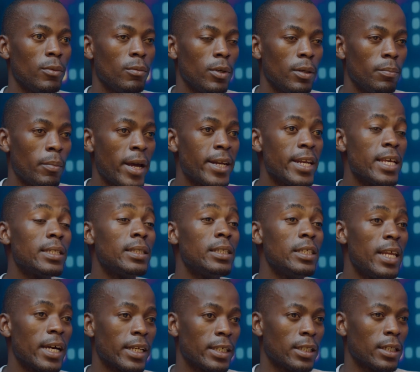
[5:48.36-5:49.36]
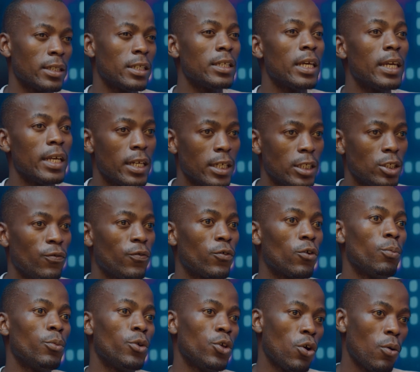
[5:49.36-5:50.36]
money is deducted direct
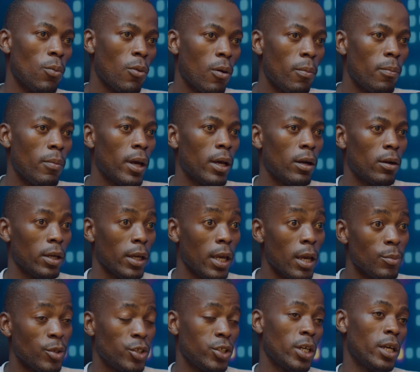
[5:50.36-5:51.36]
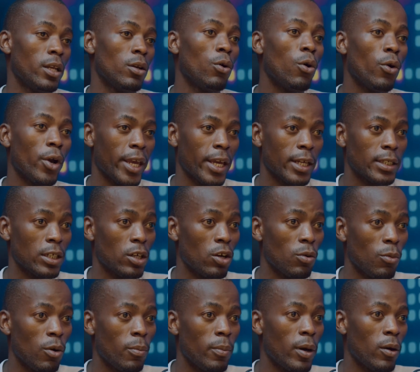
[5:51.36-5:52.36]
from your mobile MTN or Airtel
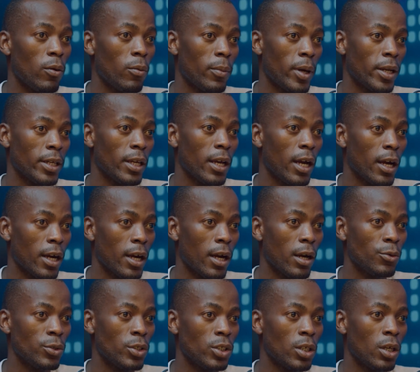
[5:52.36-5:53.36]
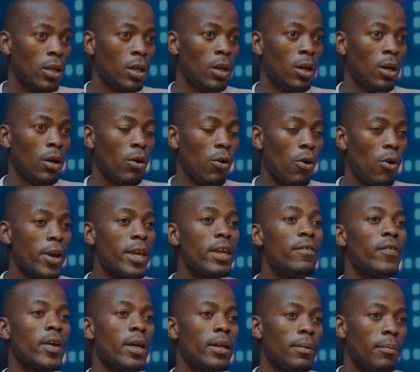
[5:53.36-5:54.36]
mobile money account, or
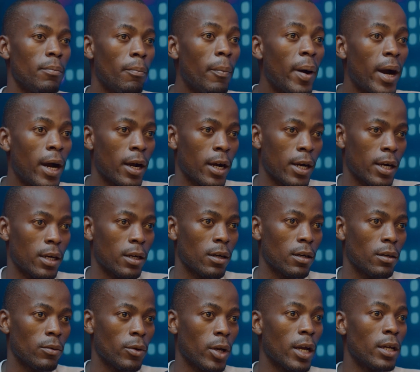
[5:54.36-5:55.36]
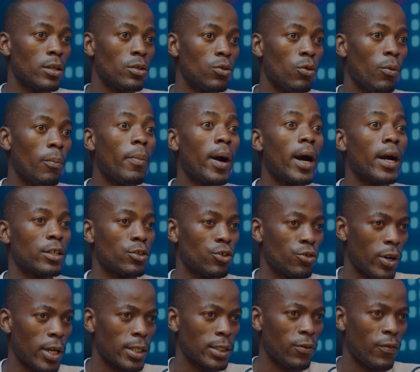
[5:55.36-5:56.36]
even bank. We can do bank
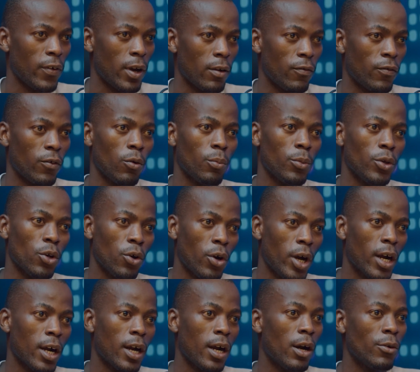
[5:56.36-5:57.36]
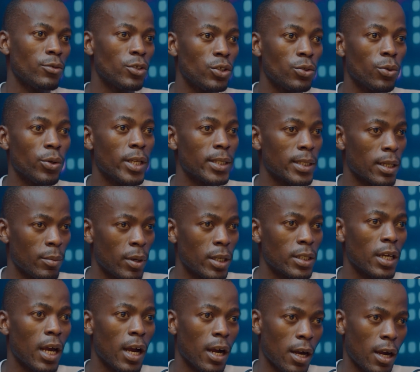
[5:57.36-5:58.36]
transfer from your account to Essymart
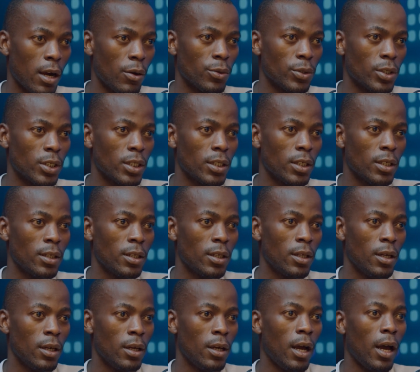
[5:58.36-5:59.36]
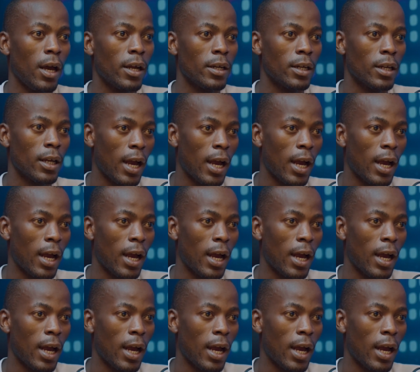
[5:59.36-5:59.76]
account. And